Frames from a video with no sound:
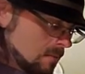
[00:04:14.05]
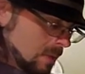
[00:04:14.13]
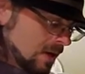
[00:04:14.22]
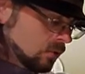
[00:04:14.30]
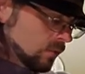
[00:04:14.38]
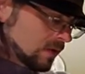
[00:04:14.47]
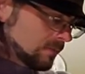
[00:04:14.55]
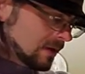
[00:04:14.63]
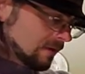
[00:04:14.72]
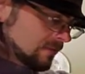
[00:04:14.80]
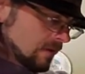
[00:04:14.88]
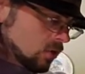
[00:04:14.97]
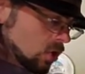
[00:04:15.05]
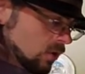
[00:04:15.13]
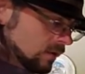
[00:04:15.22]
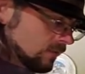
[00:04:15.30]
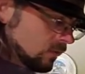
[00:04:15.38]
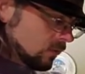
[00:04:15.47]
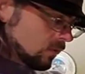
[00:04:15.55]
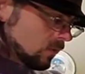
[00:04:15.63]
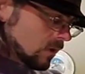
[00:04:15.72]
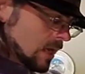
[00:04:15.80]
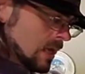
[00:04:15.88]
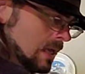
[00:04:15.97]
My other recipe I found calls
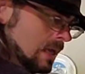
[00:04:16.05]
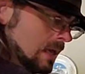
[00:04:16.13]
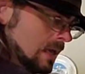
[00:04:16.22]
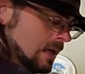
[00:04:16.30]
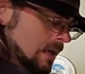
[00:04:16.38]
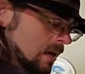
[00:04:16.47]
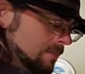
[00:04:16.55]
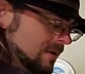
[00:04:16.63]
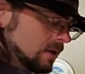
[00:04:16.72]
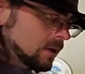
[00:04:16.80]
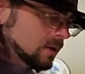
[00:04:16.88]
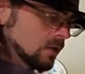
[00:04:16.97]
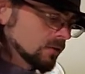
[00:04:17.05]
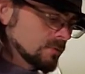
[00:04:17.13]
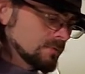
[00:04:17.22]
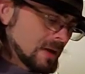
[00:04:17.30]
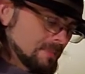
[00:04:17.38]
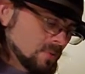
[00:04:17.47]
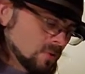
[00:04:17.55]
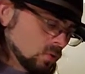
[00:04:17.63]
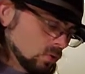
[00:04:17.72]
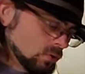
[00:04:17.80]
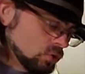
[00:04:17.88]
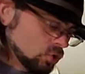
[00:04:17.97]
for a bit of salt and pepper in
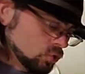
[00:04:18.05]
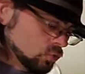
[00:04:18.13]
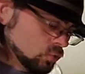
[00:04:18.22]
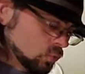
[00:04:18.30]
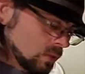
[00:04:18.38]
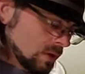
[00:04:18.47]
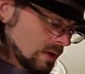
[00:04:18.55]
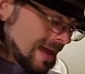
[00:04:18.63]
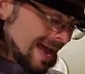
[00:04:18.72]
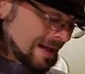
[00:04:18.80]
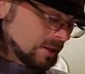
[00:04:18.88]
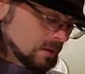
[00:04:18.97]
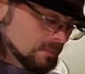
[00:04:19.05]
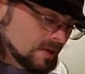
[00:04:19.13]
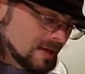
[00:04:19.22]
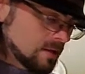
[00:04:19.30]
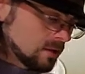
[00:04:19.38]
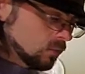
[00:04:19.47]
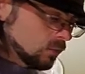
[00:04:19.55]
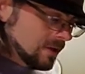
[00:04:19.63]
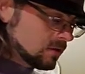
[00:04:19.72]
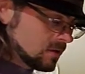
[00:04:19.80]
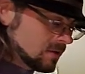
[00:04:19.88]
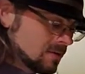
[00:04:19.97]
order to add some taste to
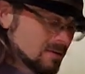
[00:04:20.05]
it,